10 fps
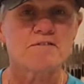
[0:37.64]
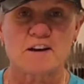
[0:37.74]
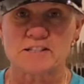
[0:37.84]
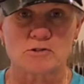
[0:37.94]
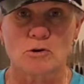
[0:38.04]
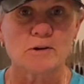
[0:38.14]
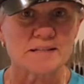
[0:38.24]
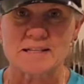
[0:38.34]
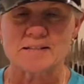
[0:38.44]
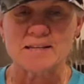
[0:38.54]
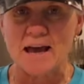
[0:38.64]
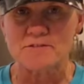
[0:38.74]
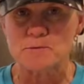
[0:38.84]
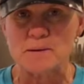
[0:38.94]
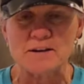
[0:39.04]
a vessel. It doesn't
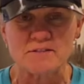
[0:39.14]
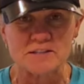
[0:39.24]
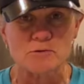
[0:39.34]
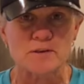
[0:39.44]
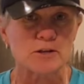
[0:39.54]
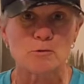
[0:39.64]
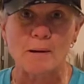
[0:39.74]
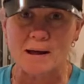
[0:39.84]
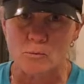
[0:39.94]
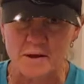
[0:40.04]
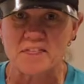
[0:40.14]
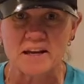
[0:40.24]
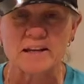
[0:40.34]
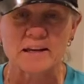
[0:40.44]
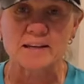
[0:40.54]
have to be a vessel that you buy with
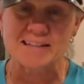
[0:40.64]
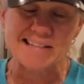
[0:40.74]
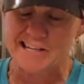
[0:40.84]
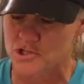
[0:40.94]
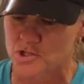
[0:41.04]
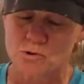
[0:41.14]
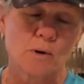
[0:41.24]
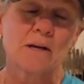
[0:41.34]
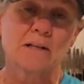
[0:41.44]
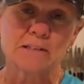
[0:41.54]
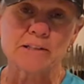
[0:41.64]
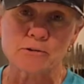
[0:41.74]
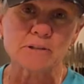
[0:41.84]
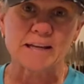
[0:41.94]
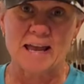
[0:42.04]
it. It can attach to
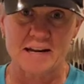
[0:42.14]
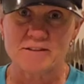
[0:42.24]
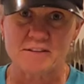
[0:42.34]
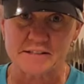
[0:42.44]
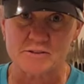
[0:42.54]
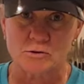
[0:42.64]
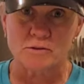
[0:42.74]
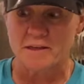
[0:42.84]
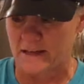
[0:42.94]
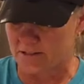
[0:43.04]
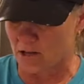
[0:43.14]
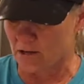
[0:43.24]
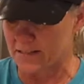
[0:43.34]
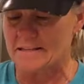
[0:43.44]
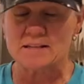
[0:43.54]
literally any vessel that, as
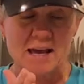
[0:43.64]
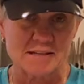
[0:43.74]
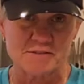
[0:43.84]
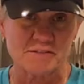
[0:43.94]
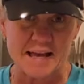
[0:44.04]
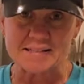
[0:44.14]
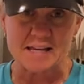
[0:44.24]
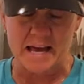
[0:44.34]
long as it has a flat